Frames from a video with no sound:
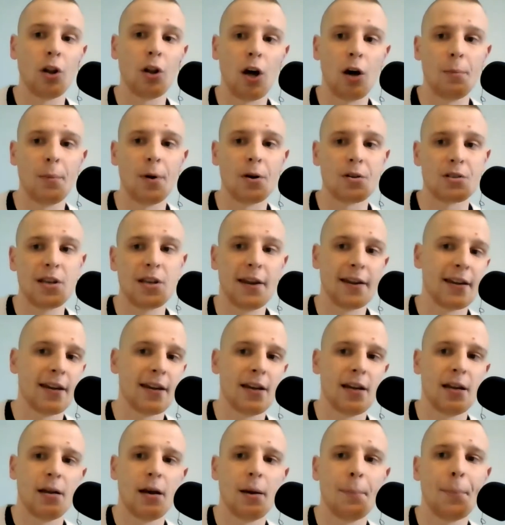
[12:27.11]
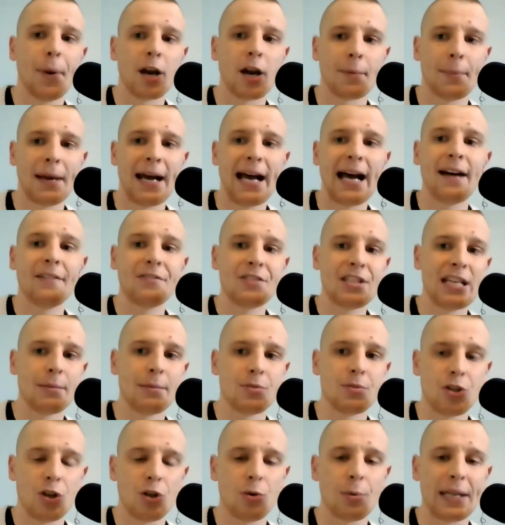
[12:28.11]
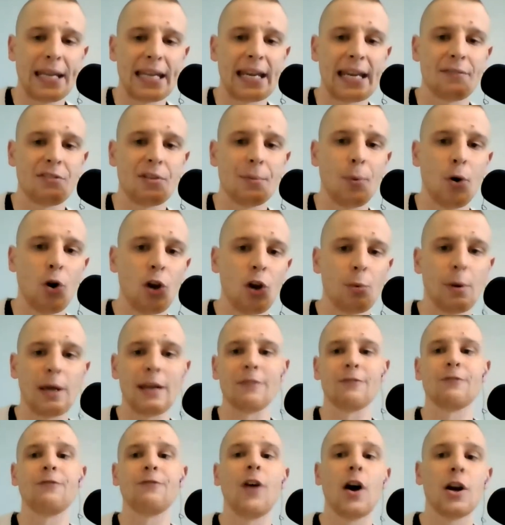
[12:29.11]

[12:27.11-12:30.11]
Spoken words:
almost like a bottom half team do when they give the ball away,